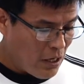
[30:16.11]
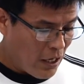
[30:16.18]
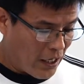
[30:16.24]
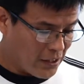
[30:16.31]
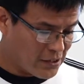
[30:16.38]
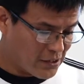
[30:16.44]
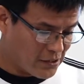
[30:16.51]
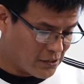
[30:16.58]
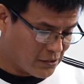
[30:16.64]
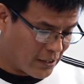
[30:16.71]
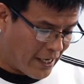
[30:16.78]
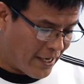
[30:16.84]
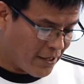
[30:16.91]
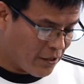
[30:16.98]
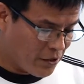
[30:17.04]
I
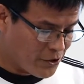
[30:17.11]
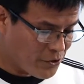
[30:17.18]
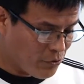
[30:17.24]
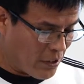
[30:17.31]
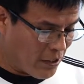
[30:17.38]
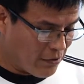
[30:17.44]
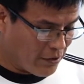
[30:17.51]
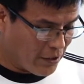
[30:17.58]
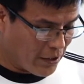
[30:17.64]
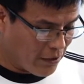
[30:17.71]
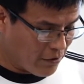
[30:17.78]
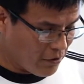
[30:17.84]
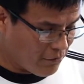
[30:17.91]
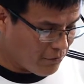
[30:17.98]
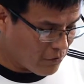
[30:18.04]
scan our surrounding
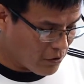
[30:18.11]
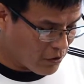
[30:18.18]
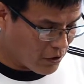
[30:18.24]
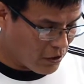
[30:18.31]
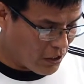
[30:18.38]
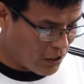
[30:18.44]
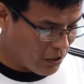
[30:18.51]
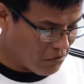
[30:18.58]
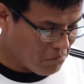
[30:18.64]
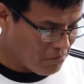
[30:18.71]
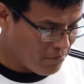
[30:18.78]
area for a clock.